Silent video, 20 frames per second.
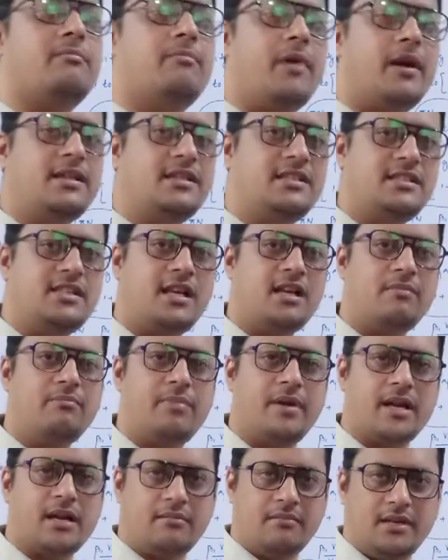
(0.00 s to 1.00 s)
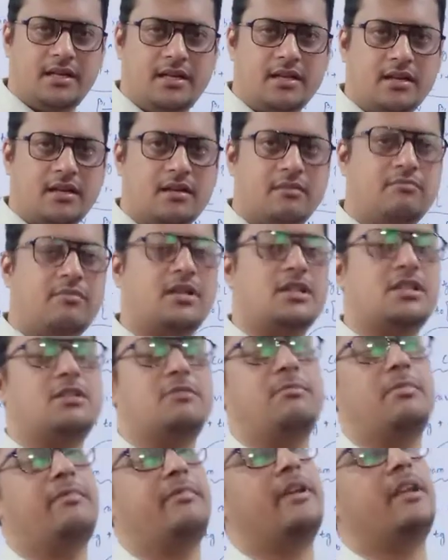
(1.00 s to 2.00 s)
bunching parameter must
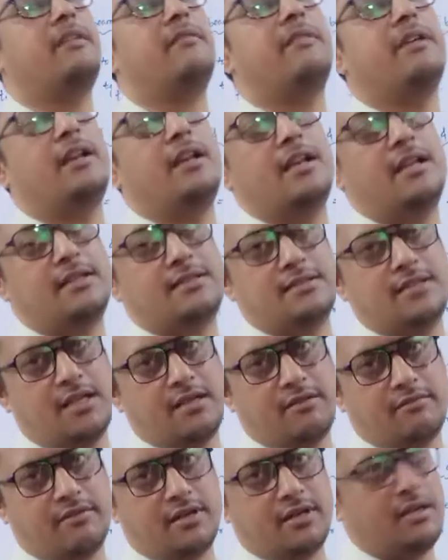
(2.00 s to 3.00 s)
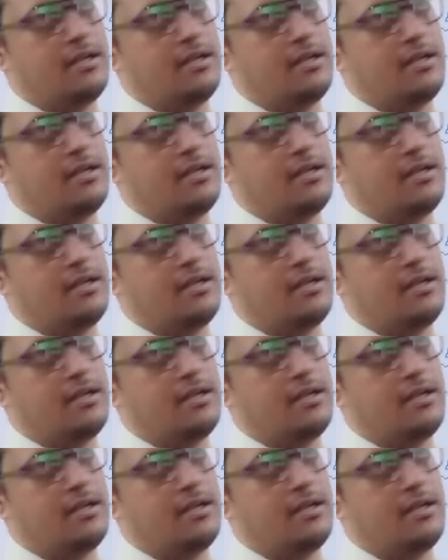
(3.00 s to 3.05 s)
be very less than 1.